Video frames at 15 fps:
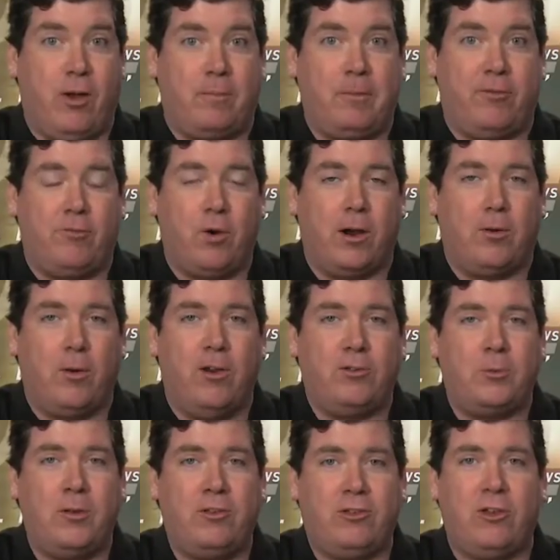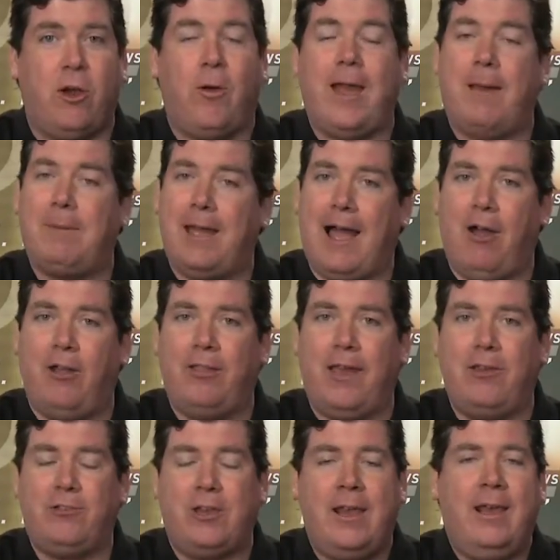one before Christmas. So happy
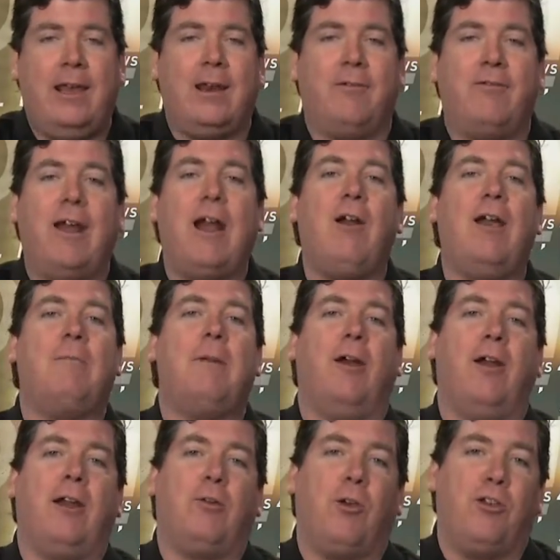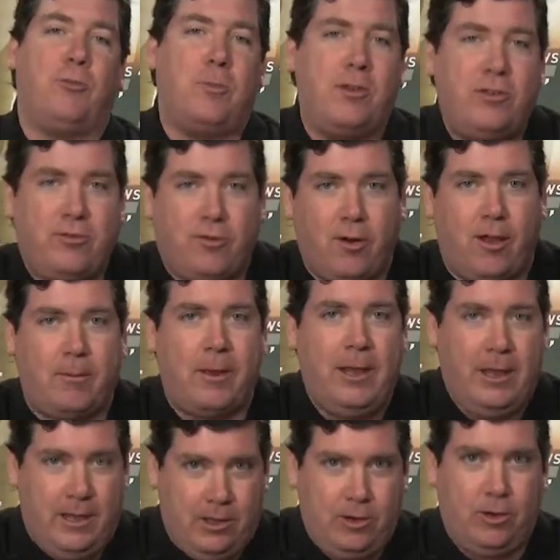holidays and a very Merry Christmas from
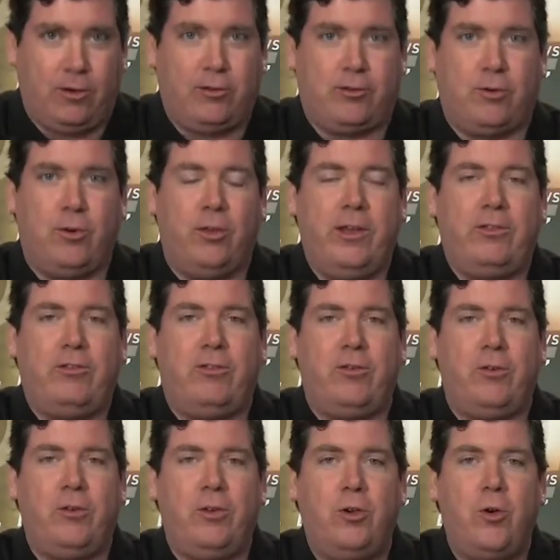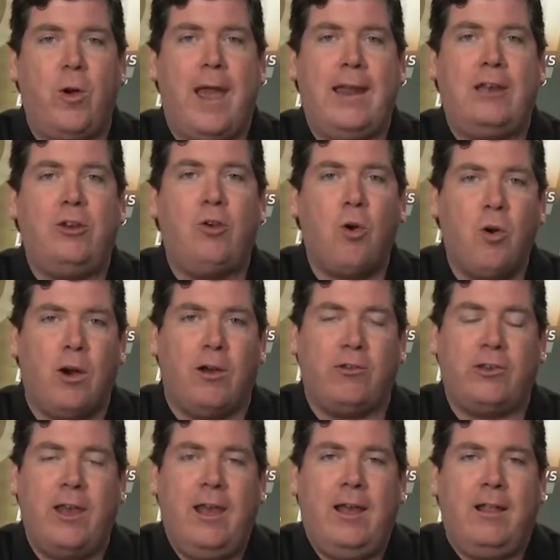yours truly to you and
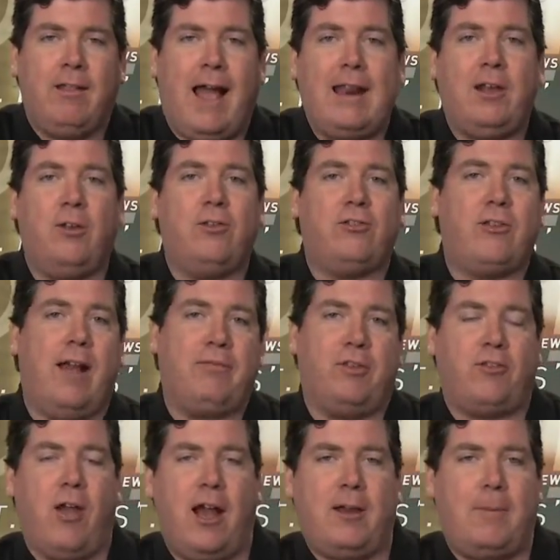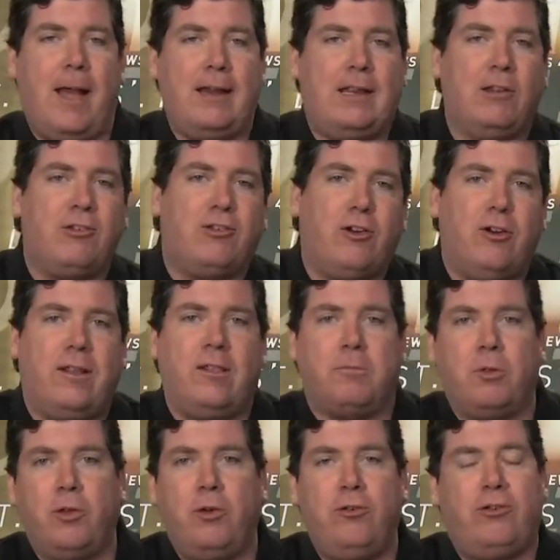yours. A lot of good stuff to talk about concerning the
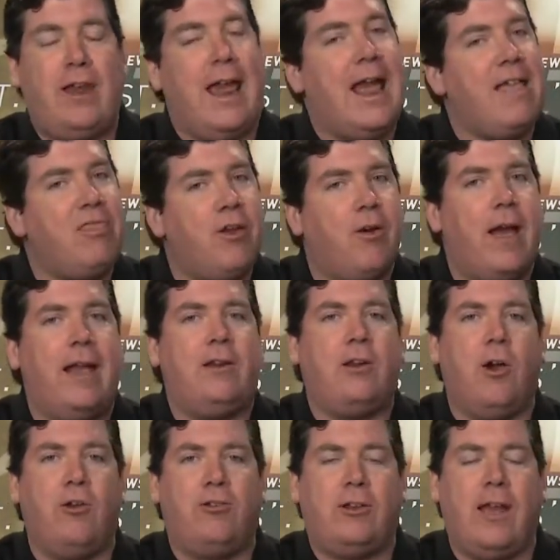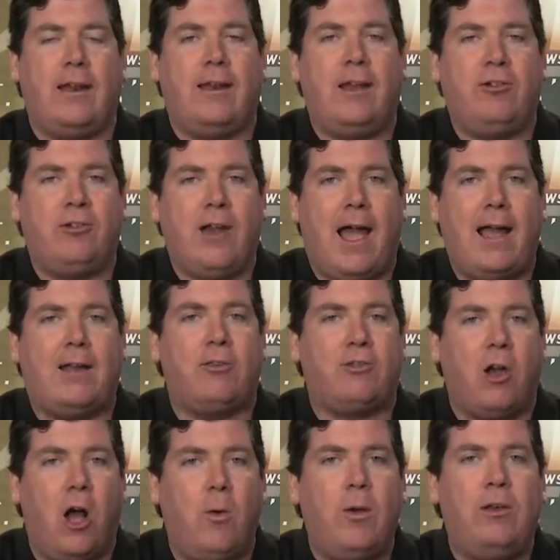Blues and their head coach, Ken Hitchcock.
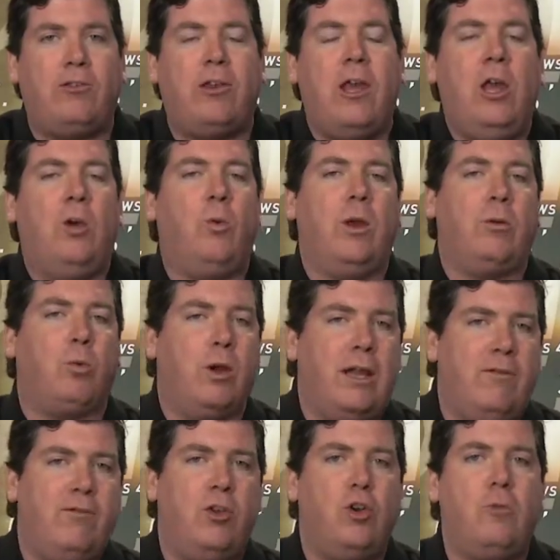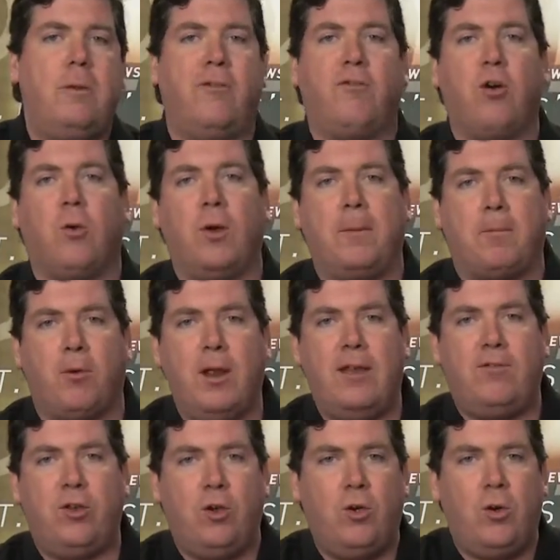As always, we review before we
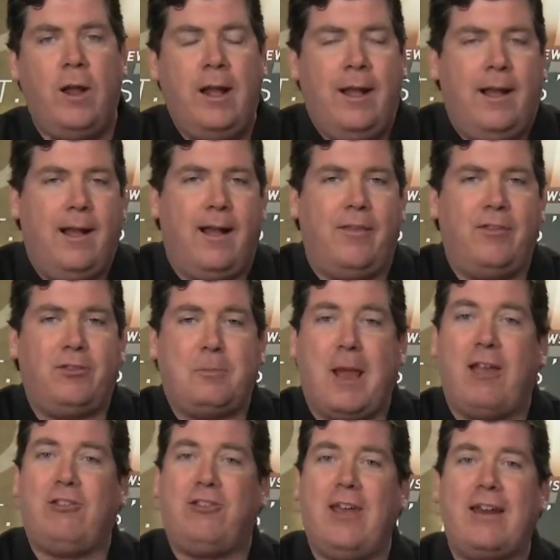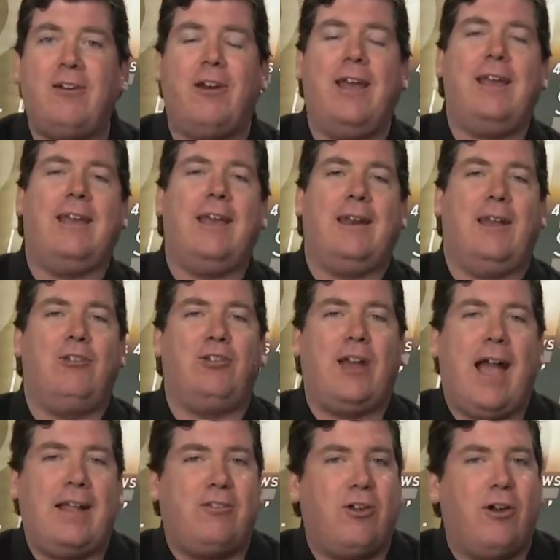preview. This past Saturday, Ken Hitchcock